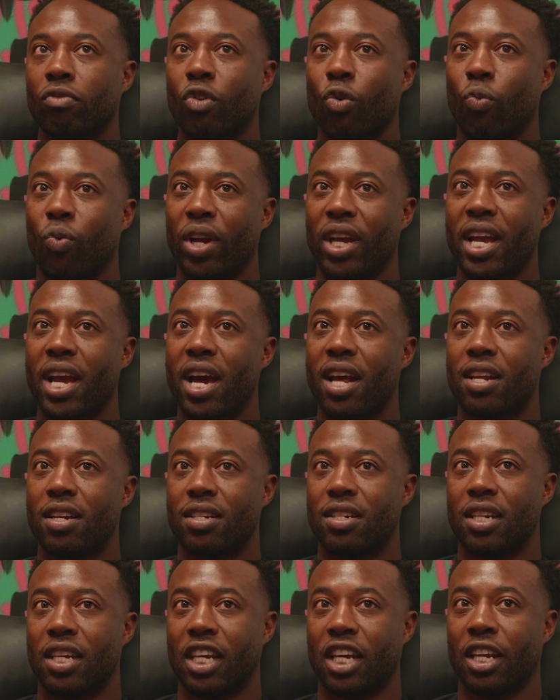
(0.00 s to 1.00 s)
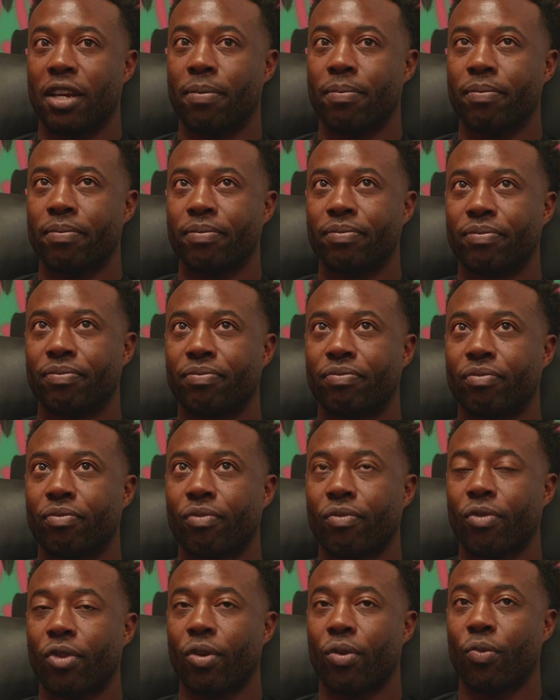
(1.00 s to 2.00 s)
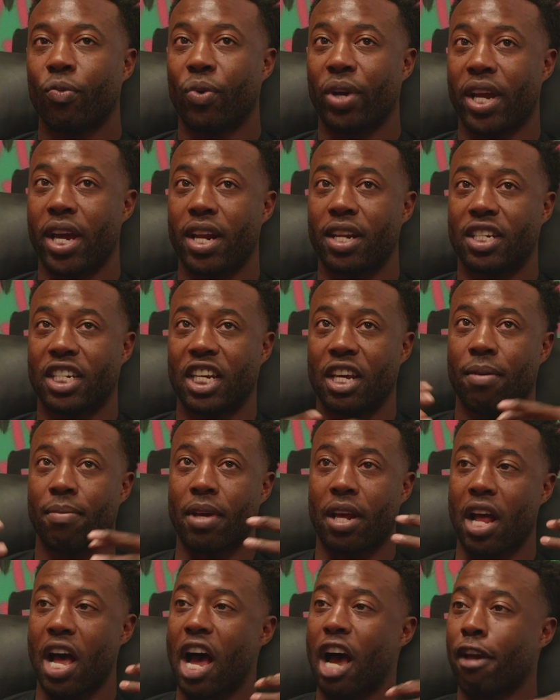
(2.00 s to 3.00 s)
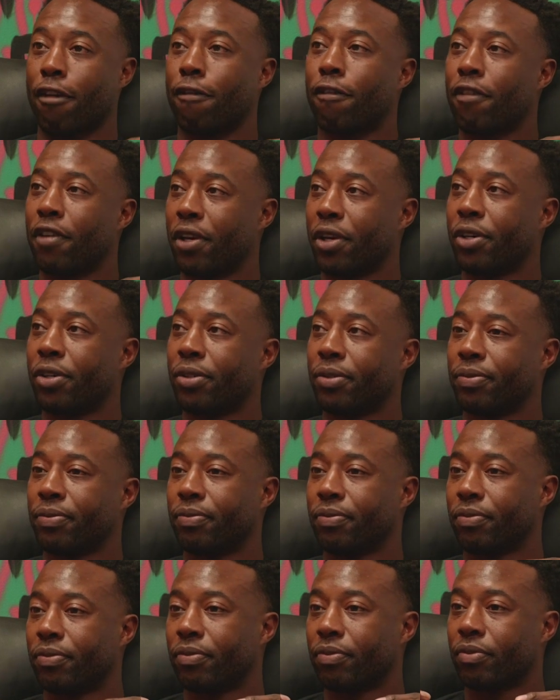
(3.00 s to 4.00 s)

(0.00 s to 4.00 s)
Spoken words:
We had a team that I feel